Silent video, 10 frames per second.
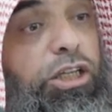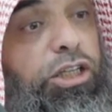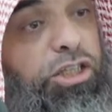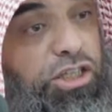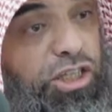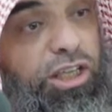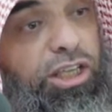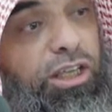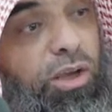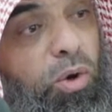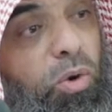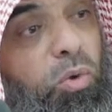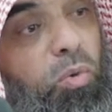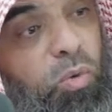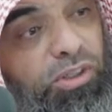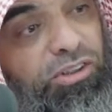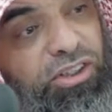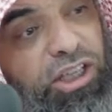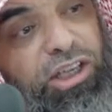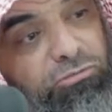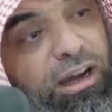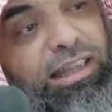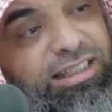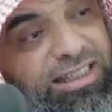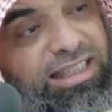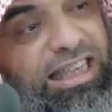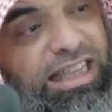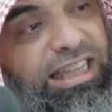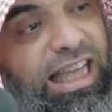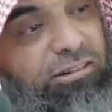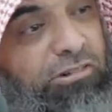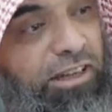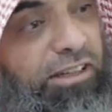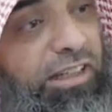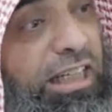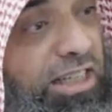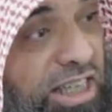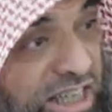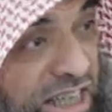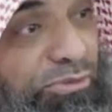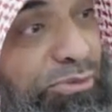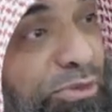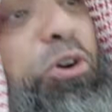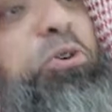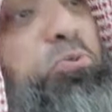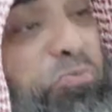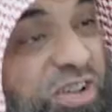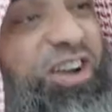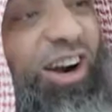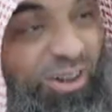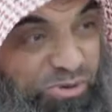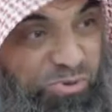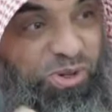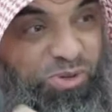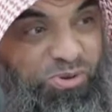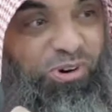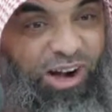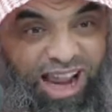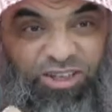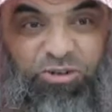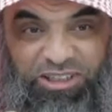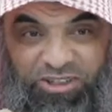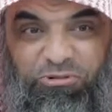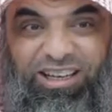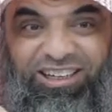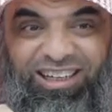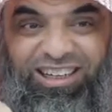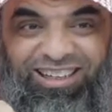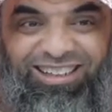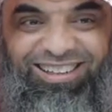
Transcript: see what he writes in that record. It's as if we are the ones who are actually writing.